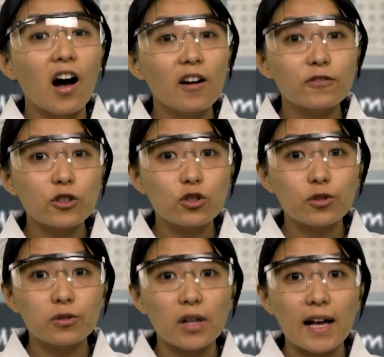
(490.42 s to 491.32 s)
Of your
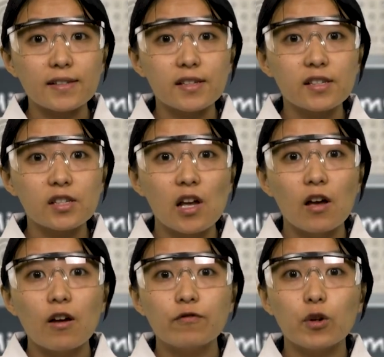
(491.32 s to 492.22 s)
two glasses,
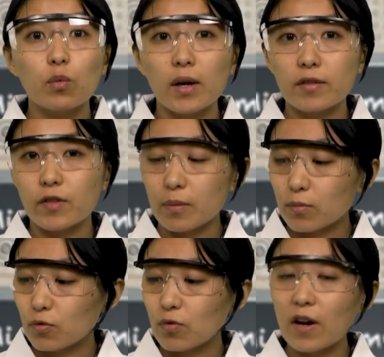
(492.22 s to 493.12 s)
fill one of
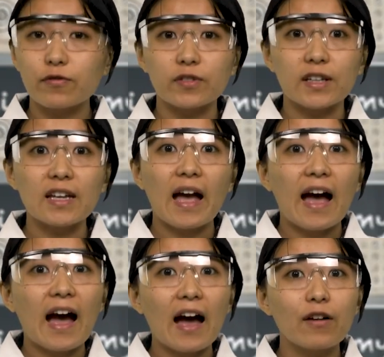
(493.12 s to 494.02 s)
them roughly
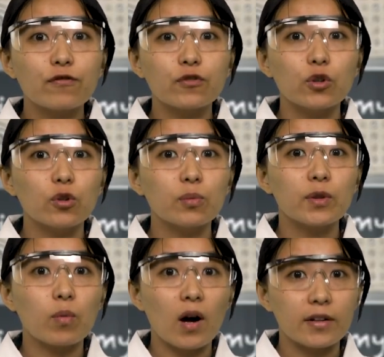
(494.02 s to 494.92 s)
half full
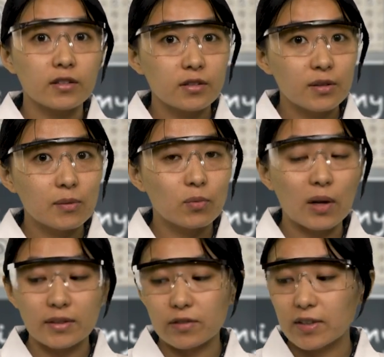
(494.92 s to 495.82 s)
with water
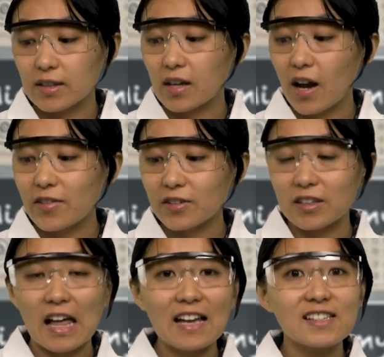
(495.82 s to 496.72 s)
while leaving the other
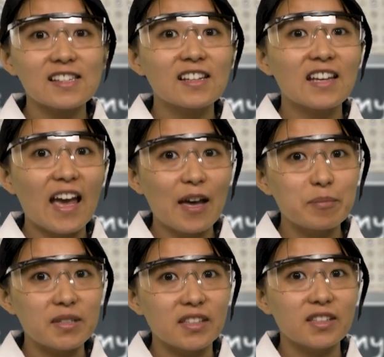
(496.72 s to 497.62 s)
glass
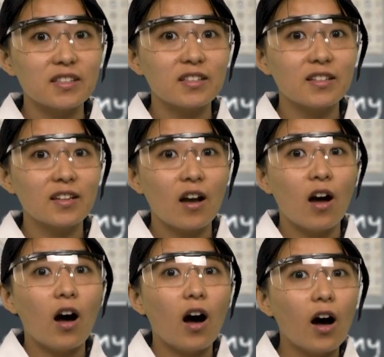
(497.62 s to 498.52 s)
empty.
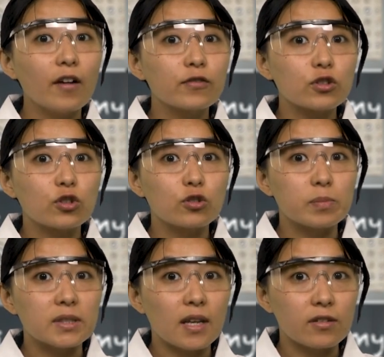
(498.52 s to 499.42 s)
Of your two
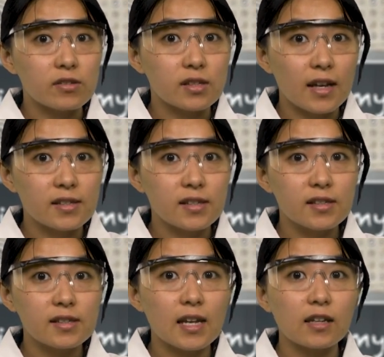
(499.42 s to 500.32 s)
potato
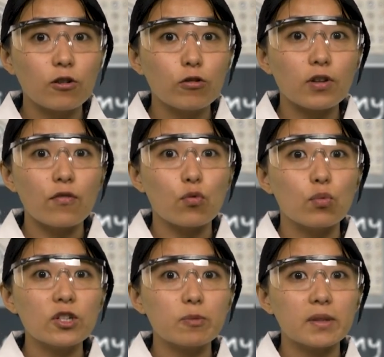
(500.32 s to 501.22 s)
slices, take note of
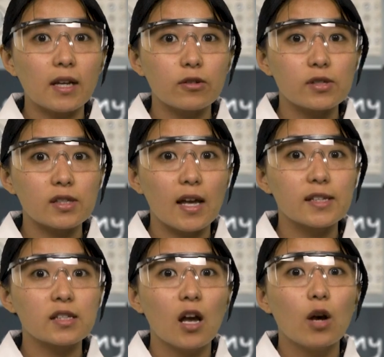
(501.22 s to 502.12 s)
which potato
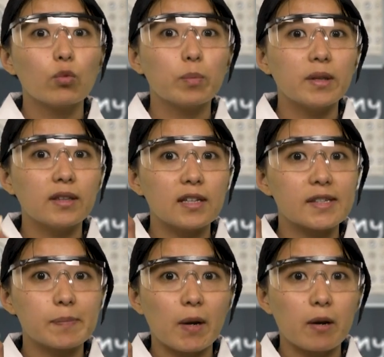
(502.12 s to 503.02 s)
slice will be the
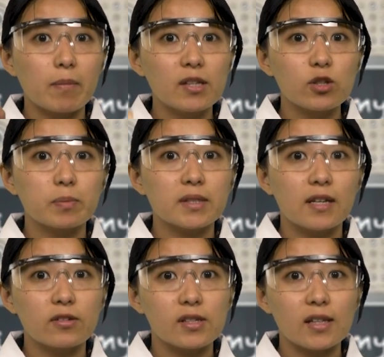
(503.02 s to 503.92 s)
experimental
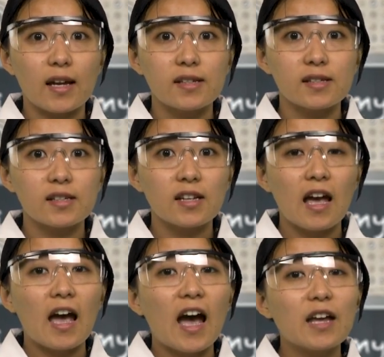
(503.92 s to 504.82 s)
potato slice
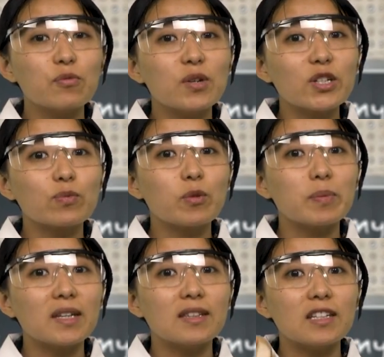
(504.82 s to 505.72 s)
and which will
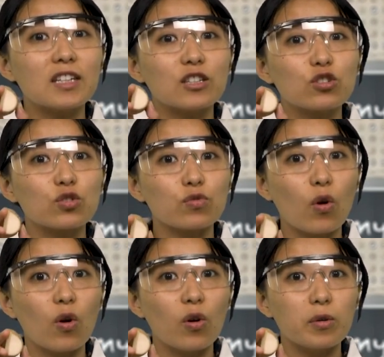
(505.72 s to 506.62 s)
be the
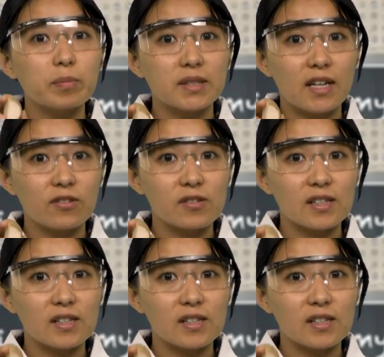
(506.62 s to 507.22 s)
control potato